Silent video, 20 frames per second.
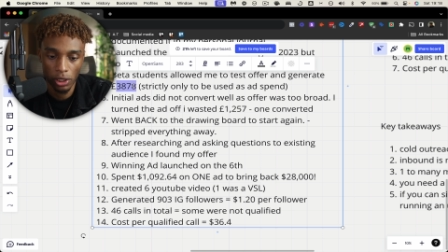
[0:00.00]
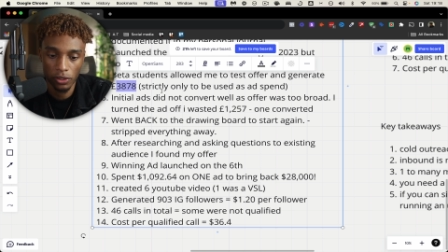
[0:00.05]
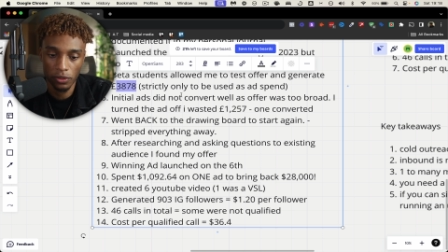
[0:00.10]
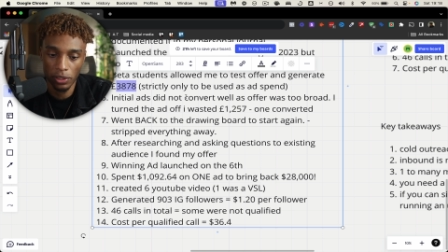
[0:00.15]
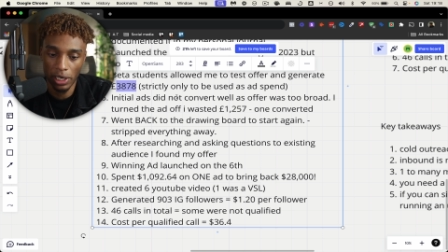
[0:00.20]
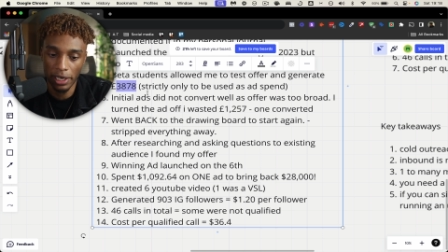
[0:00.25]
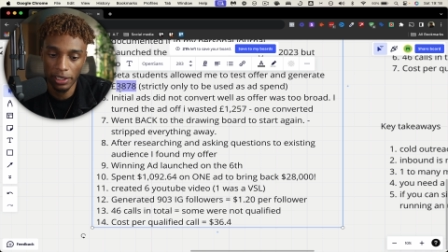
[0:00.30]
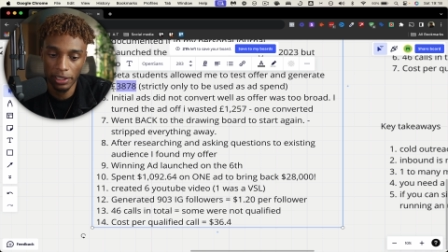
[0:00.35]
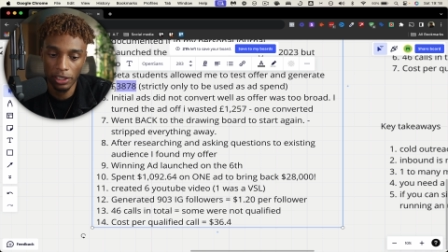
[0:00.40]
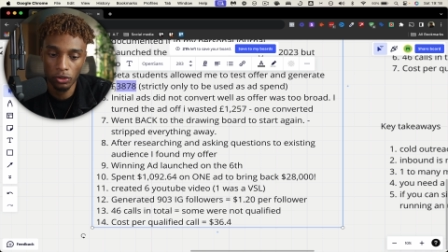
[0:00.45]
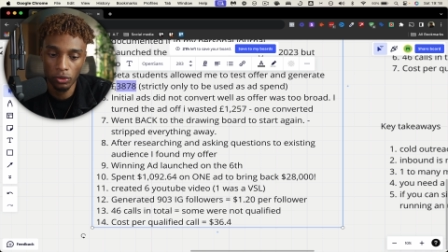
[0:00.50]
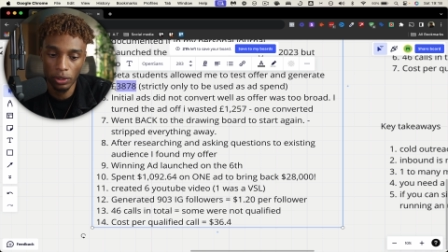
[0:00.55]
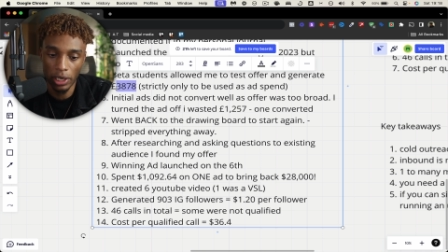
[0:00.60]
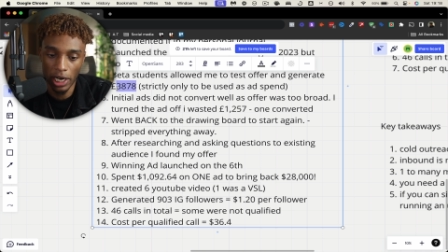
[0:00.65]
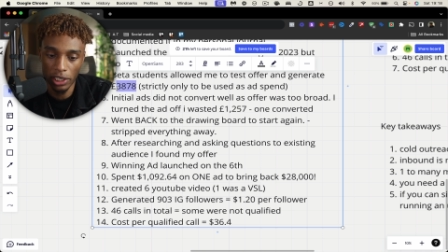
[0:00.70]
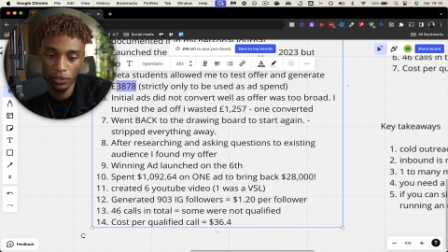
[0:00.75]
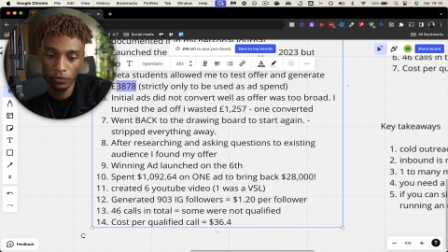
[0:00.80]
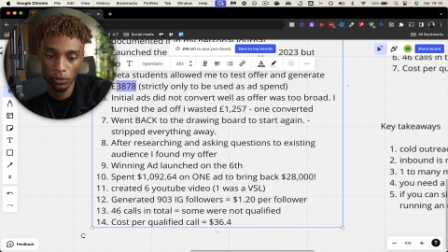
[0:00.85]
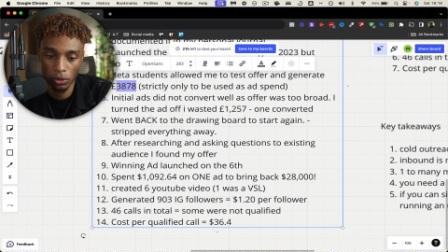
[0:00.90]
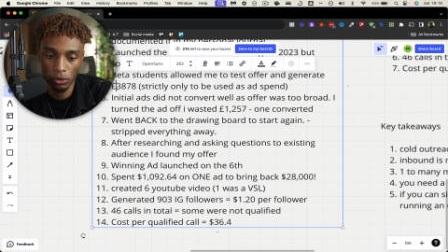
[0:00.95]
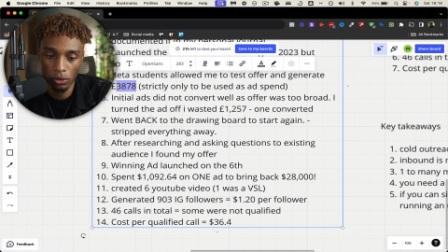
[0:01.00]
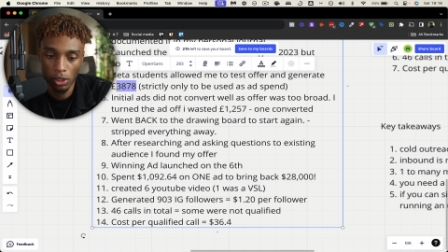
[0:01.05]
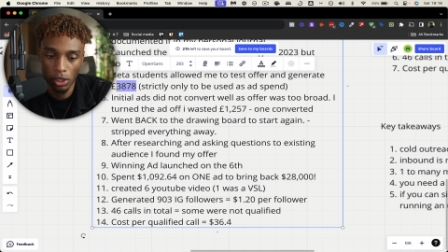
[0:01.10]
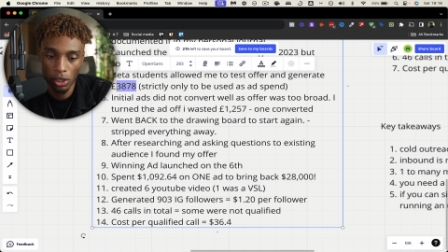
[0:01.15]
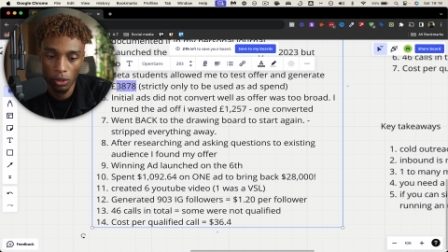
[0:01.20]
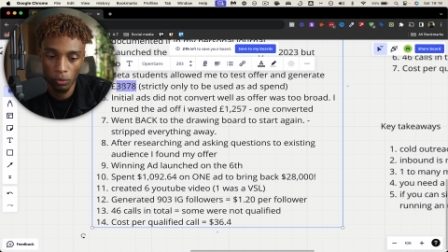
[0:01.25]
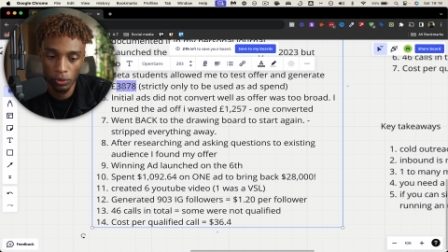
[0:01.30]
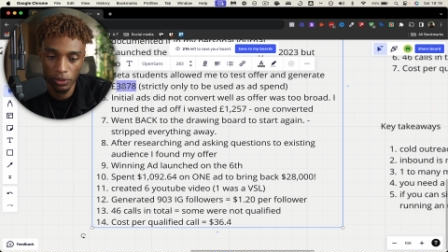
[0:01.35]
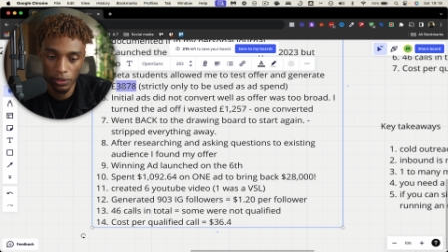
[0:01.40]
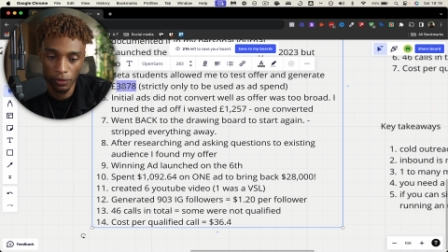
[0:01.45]
So that initial cash flow
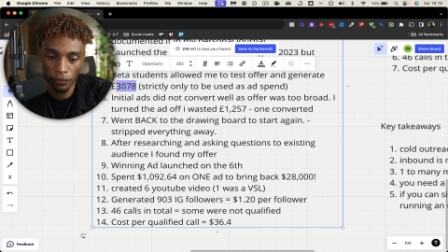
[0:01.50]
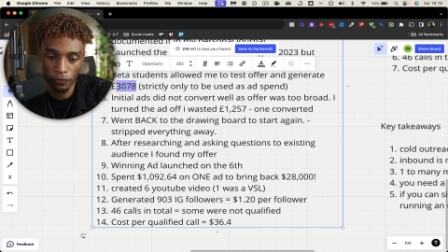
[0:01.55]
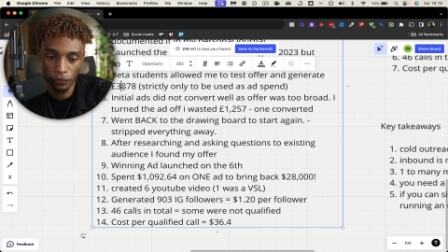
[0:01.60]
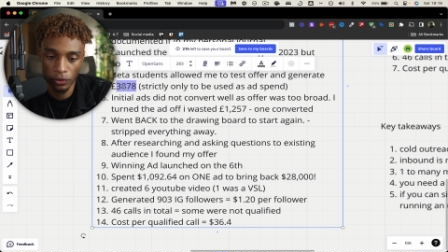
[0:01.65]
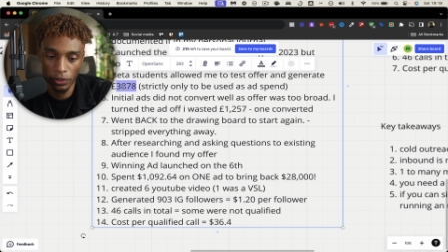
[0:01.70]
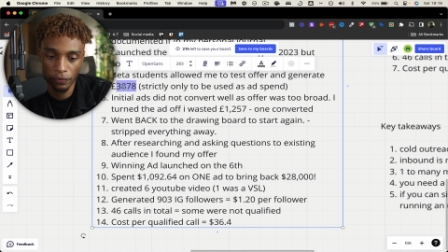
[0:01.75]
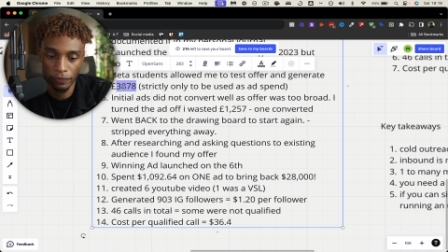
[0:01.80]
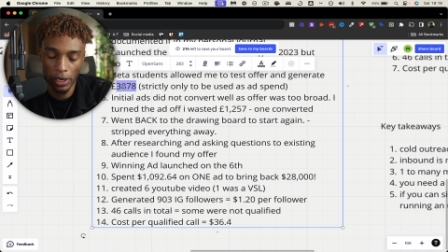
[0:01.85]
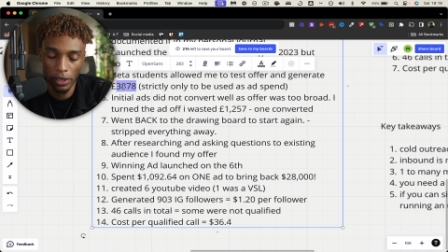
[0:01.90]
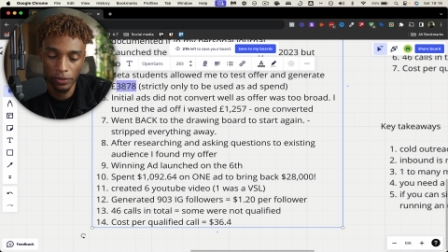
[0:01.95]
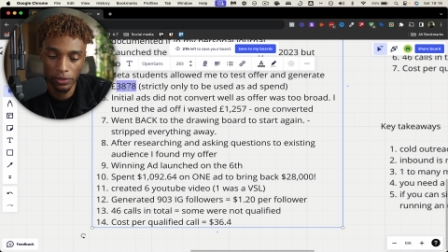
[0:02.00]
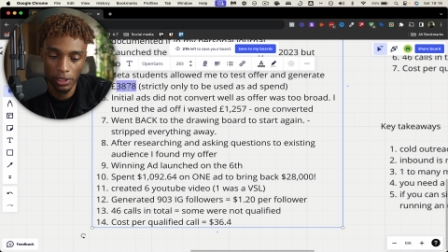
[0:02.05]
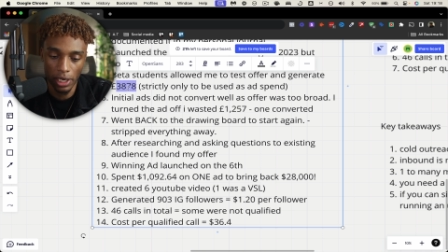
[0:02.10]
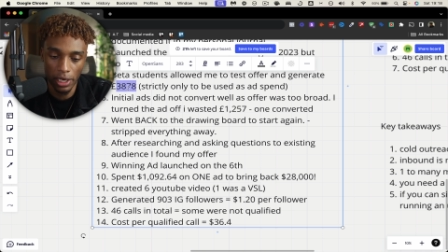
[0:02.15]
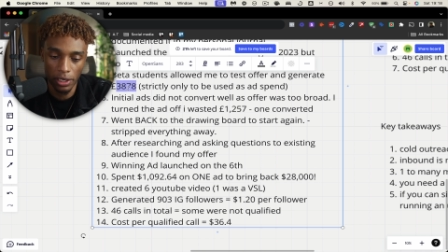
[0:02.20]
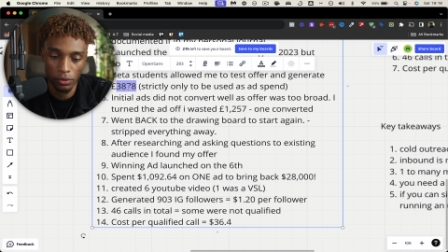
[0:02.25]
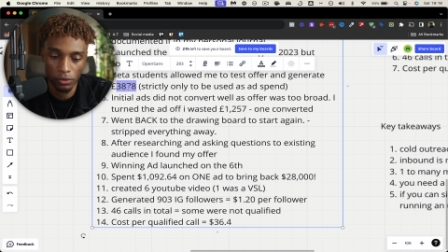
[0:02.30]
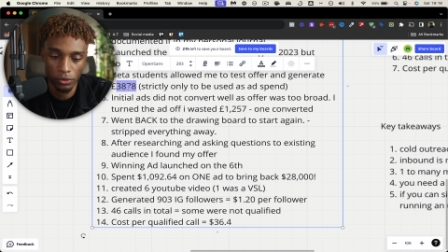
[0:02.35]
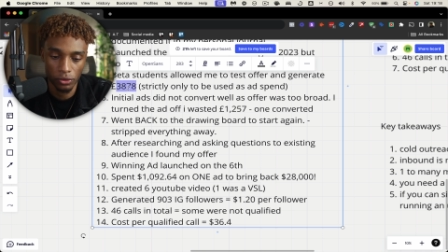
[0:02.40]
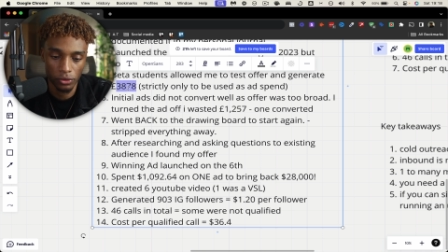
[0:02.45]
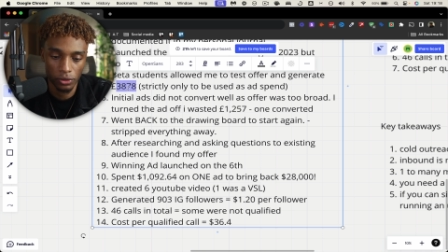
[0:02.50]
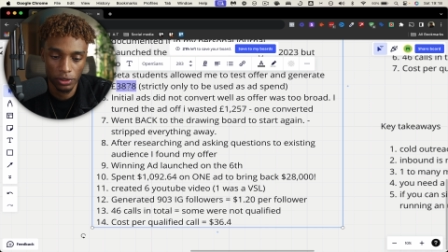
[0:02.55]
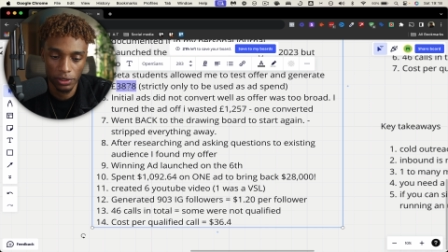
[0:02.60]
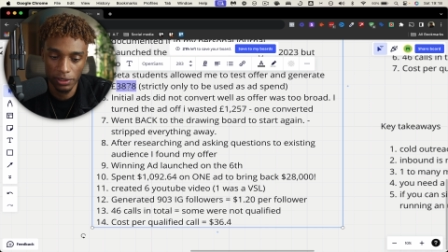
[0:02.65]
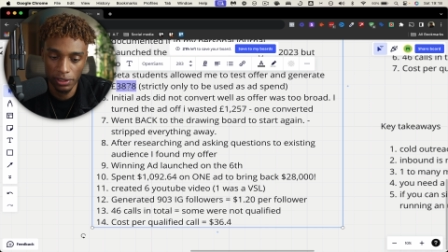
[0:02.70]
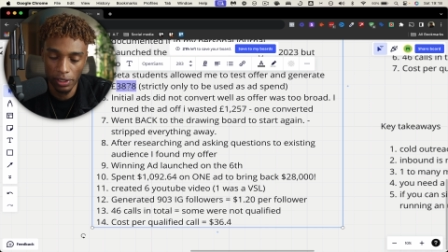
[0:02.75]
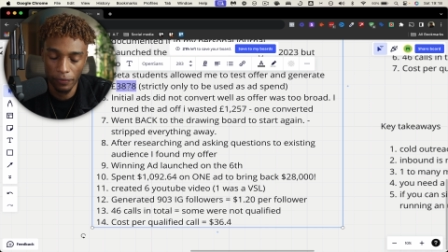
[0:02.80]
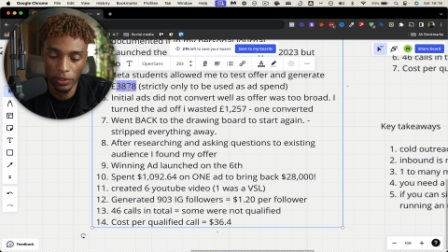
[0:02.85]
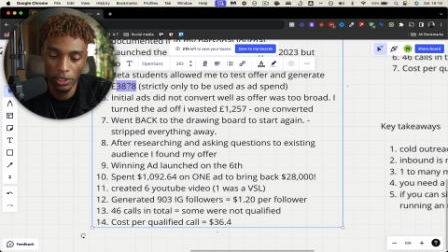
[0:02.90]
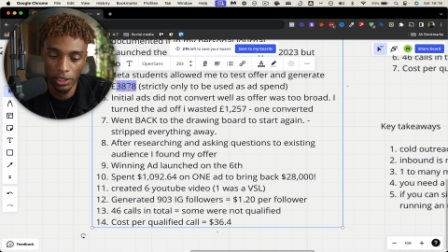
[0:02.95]
was the
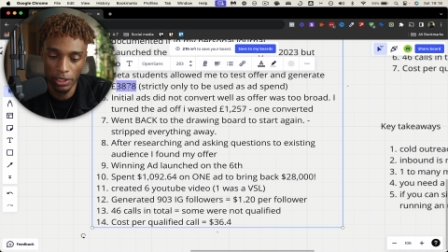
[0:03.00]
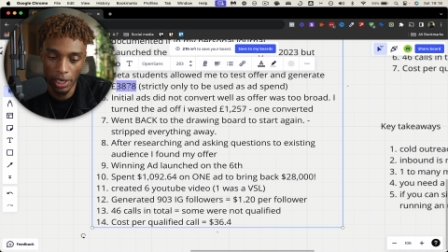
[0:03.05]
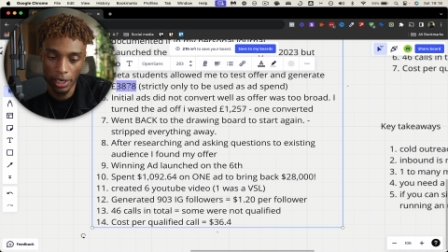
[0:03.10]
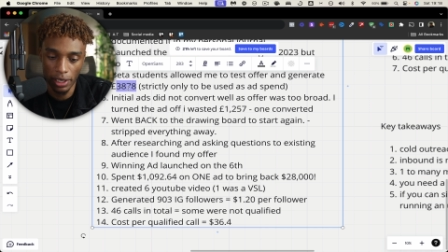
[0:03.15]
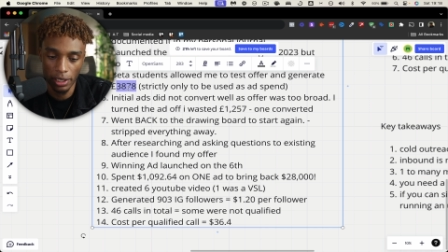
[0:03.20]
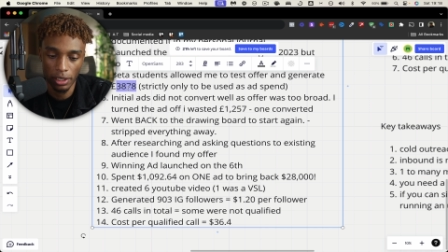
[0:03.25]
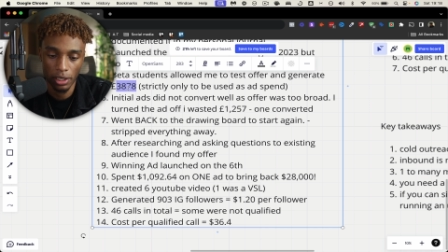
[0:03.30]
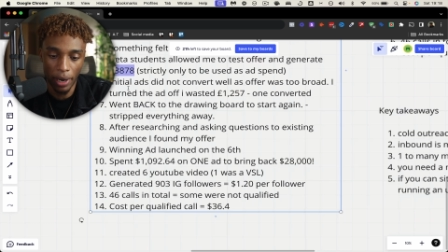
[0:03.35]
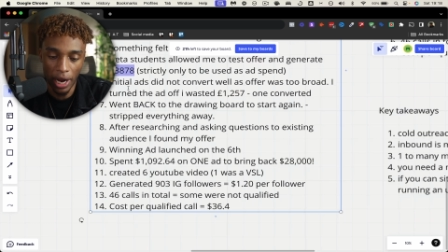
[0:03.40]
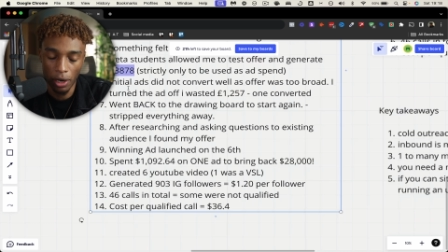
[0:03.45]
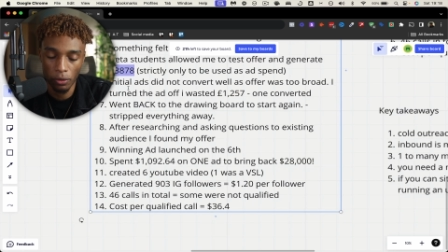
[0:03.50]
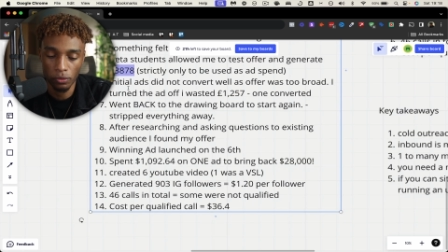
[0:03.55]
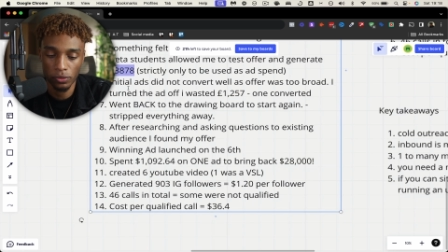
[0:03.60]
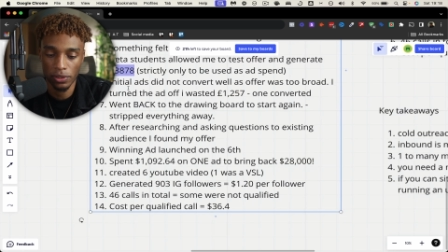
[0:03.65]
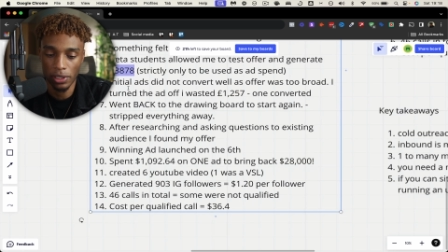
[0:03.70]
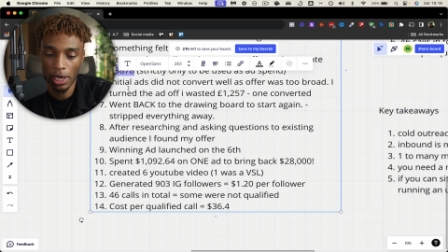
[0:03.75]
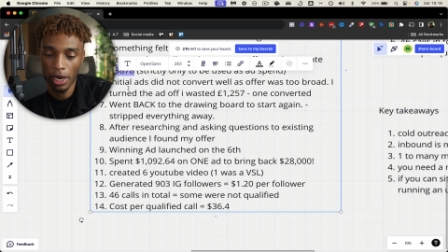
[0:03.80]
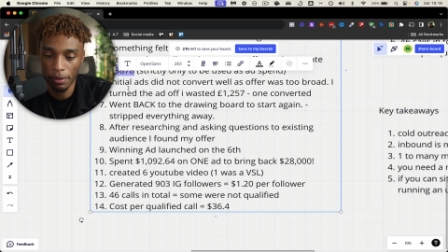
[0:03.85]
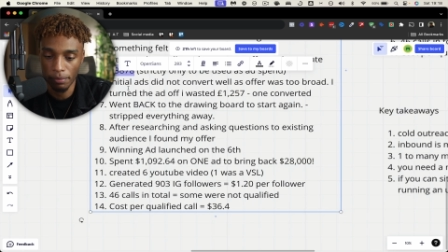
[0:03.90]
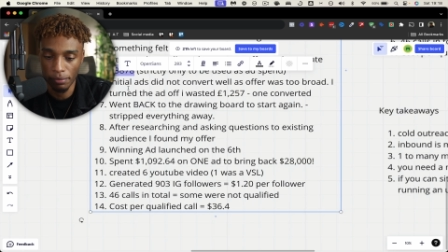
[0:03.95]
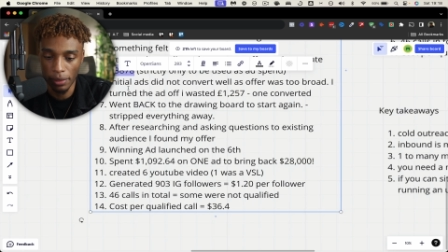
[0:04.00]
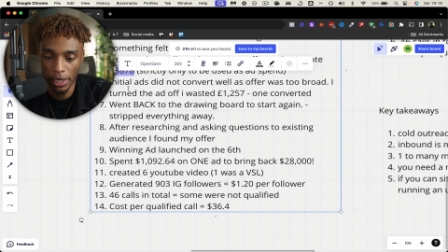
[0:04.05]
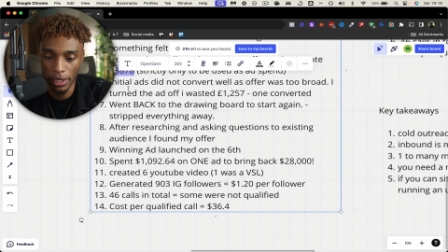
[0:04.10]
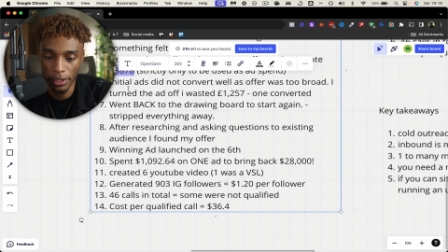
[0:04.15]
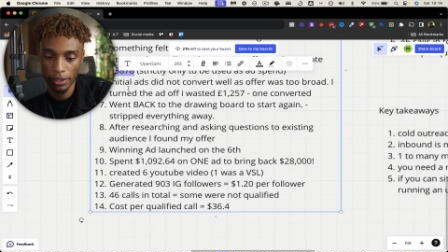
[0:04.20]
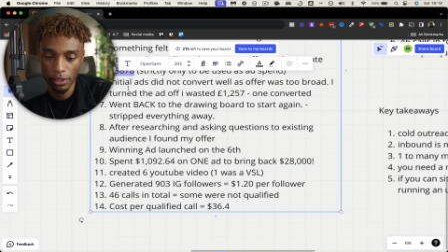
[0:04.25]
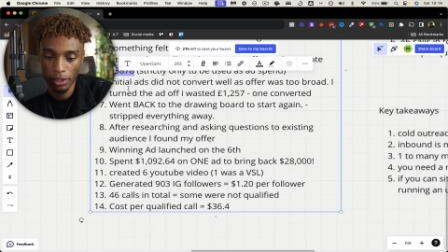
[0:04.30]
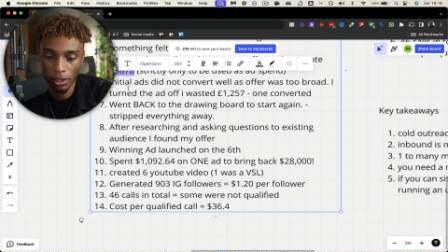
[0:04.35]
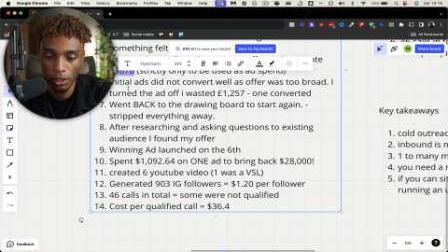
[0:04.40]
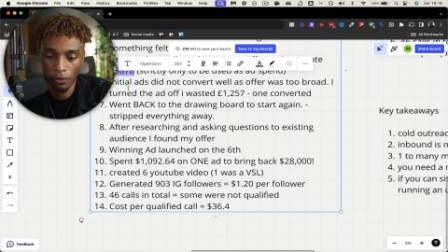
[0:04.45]
3,878 pounds that I
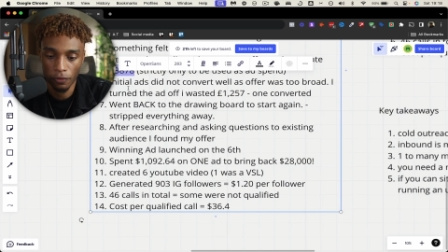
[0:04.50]
made